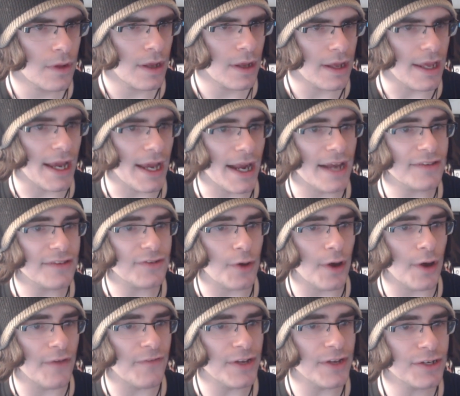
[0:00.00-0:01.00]
Yeah, guys, so
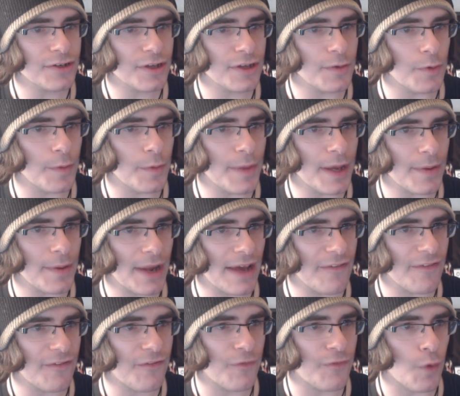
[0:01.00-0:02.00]
eventually we'll be able to
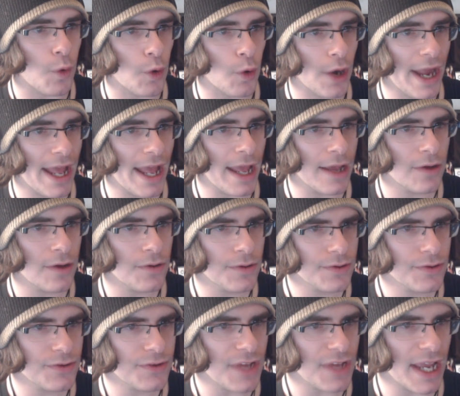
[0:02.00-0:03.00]
have 4 angles,